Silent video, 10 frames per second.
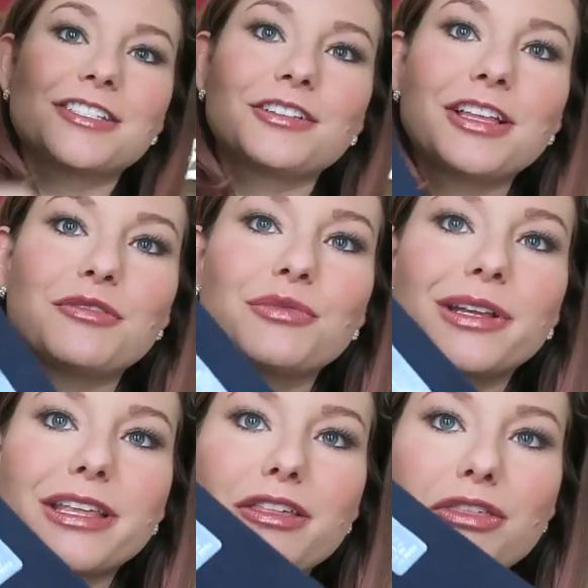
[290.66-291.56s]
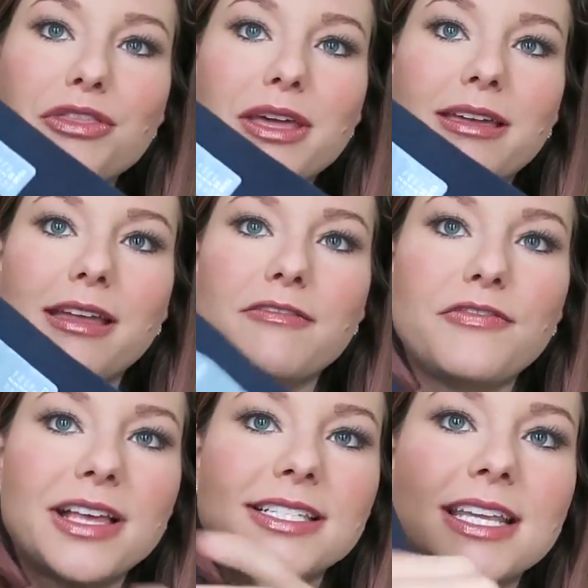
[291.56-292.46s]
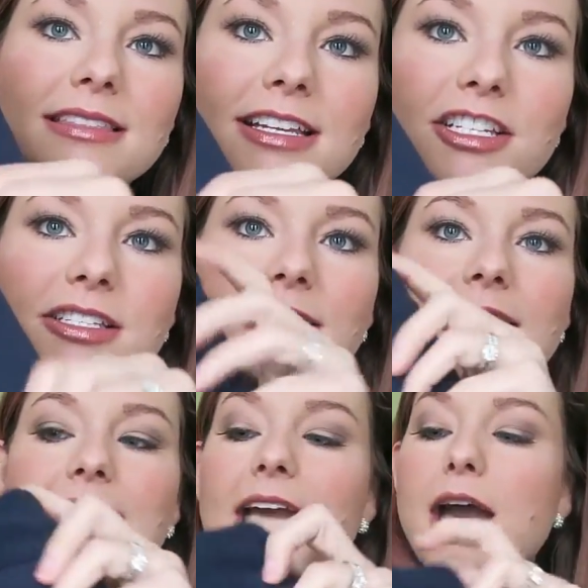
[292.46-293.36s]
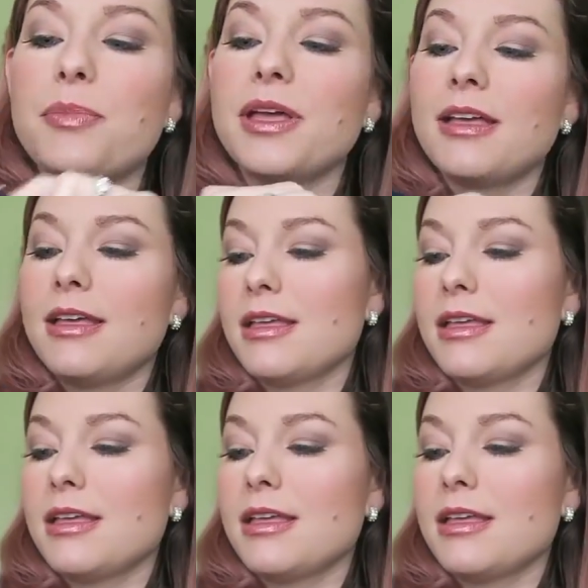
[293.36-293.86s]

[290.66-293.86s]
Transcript: These are like really thick and fuzzy and they just say Gap.